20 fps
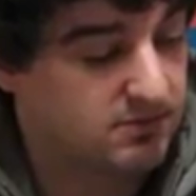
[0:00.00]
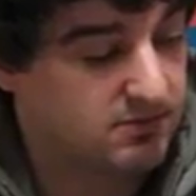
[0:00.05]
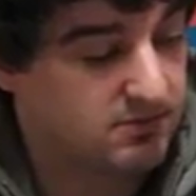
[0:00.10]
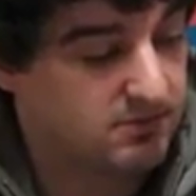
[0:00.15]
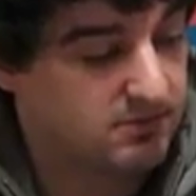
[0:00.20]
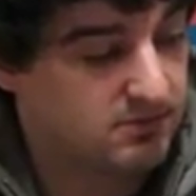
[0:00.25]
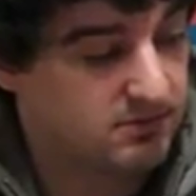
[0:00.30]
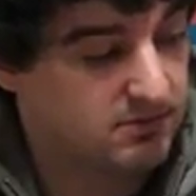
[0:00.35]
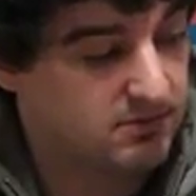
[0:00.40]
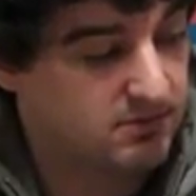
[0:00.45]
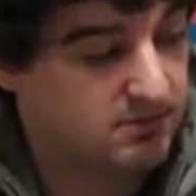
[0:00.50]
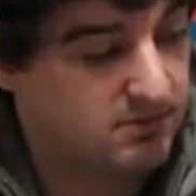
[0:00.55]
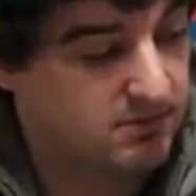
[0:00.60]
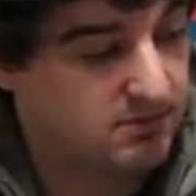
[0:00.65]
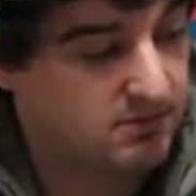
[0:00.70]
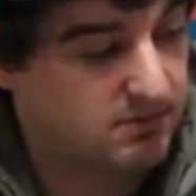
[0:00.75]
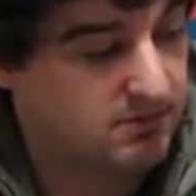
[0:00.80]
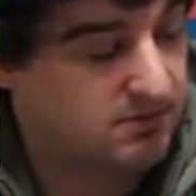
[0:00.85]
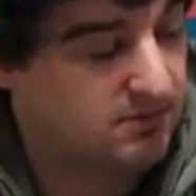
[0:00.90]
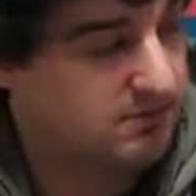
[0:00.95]

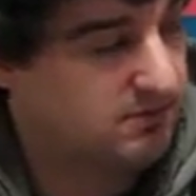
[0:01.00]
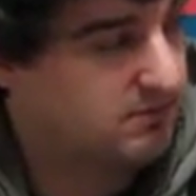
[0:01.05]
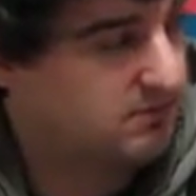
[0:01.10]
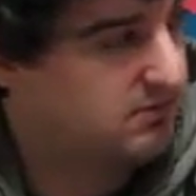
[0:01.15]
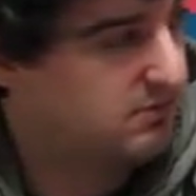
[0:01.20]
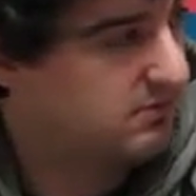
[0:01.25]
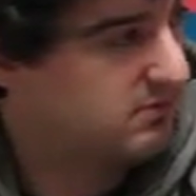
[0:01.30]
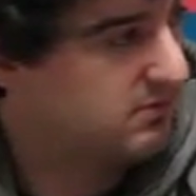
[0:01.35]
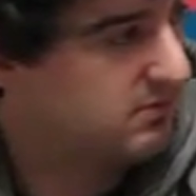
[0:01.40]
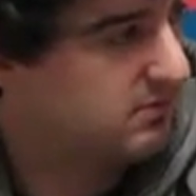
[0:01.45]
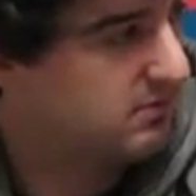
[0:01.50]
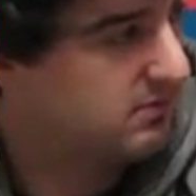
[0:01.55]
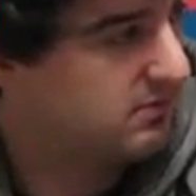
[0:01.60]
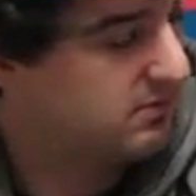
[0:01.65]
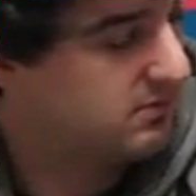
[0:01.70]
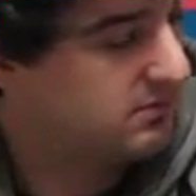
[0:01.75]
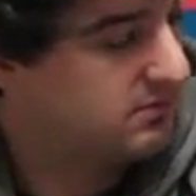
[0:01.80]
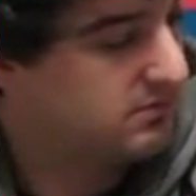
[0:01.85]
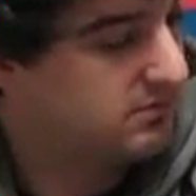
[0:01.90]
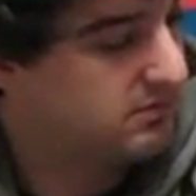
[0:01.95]

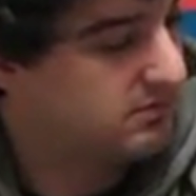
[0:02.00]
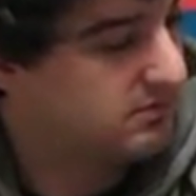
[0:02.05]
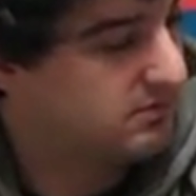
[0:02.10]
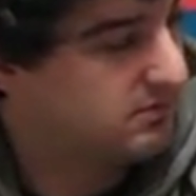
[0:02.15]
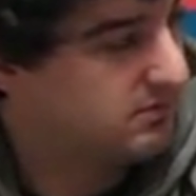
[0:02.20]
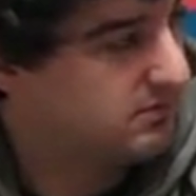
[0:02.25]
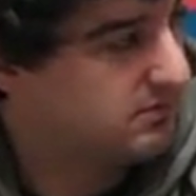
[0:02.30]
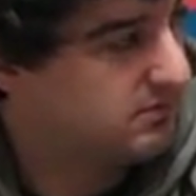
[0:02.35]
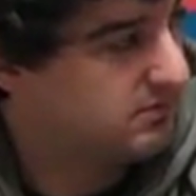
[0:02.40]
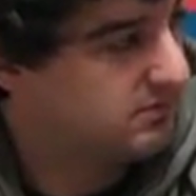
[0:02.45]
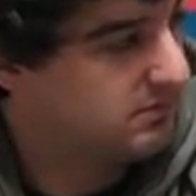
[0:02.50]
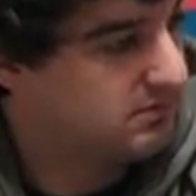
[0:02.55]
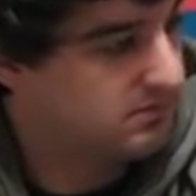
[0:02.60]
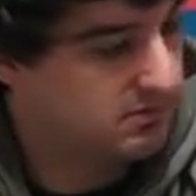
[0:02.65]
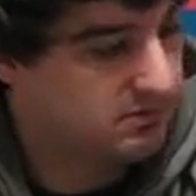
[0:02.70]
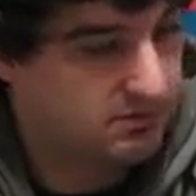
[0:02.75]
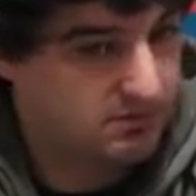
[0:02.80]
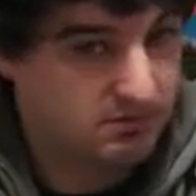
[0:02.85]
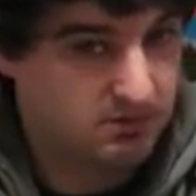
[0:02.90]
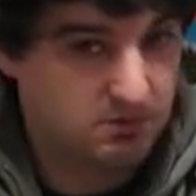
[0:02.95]

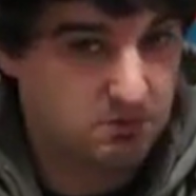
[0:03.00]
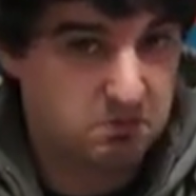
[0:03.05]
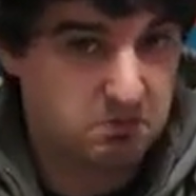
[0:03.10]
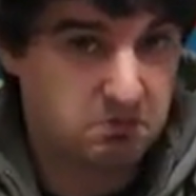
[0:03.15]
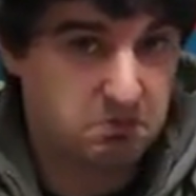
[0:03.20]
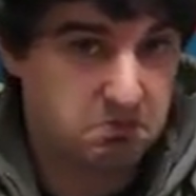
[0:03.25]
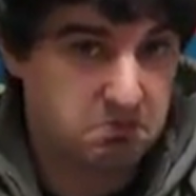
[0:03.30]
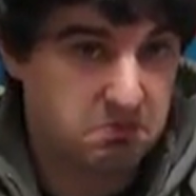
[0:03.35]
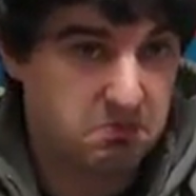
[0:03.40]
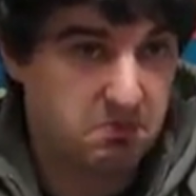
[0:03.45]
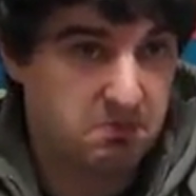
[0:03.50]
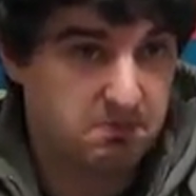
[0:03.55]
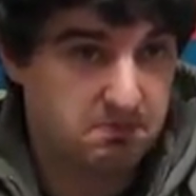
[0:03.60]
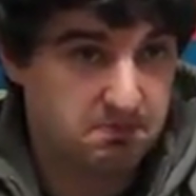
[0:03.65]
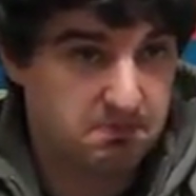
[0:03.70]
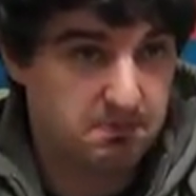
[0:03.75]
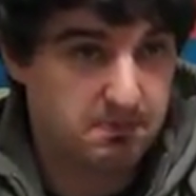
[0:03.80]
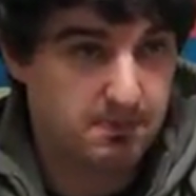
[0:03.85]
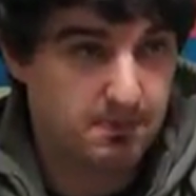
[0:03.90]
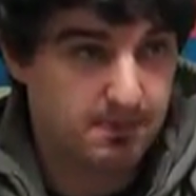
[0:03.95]

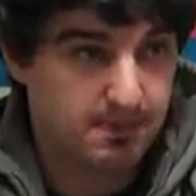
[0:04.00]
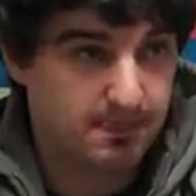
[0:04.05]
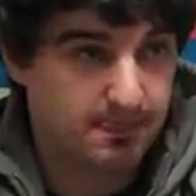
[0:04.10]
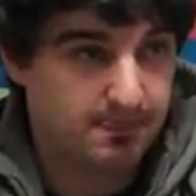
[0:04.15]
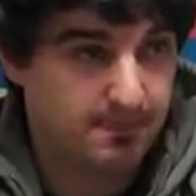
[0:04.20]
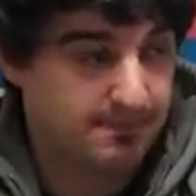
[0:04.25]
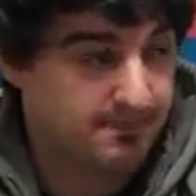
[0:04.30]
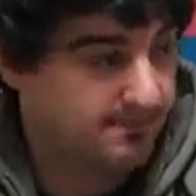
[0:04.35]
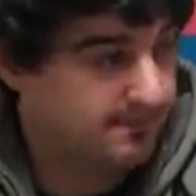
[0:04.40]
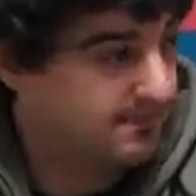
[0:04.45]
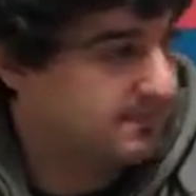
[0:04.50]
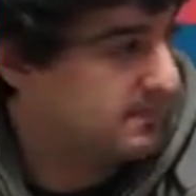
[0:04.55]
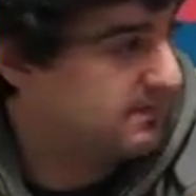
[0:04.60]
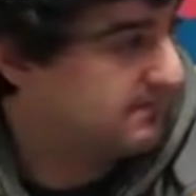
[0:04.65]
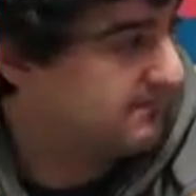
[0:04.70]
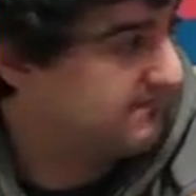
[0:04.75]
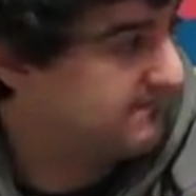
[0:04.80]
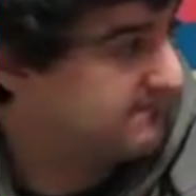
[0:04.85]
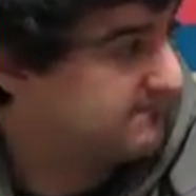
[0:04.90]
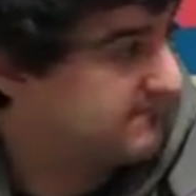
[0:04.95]

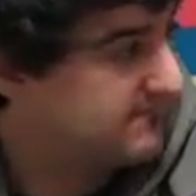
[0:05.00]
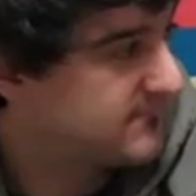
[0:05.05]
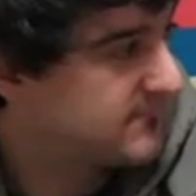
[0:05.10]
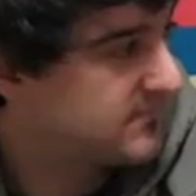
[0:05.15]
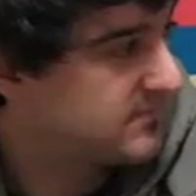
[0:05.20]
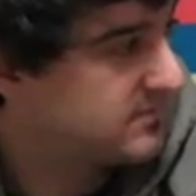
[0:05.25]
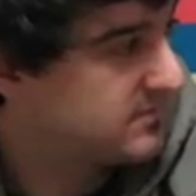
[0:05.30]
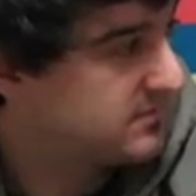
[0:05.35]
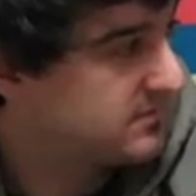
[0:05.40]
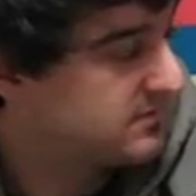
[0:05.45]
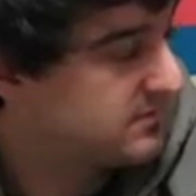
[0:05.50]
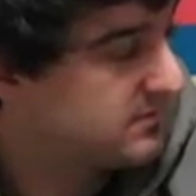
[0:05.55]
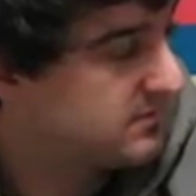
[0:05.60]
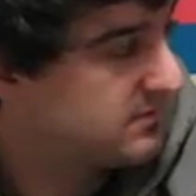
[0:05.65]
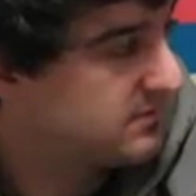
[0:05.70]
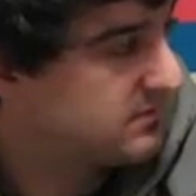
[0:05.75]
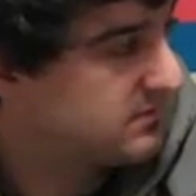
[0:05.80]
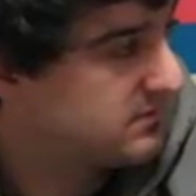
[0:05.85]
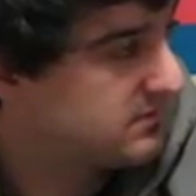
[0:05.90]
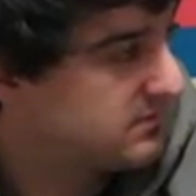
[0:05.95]

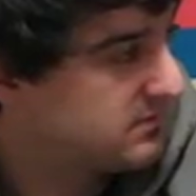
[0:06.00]
The person shown says nothing.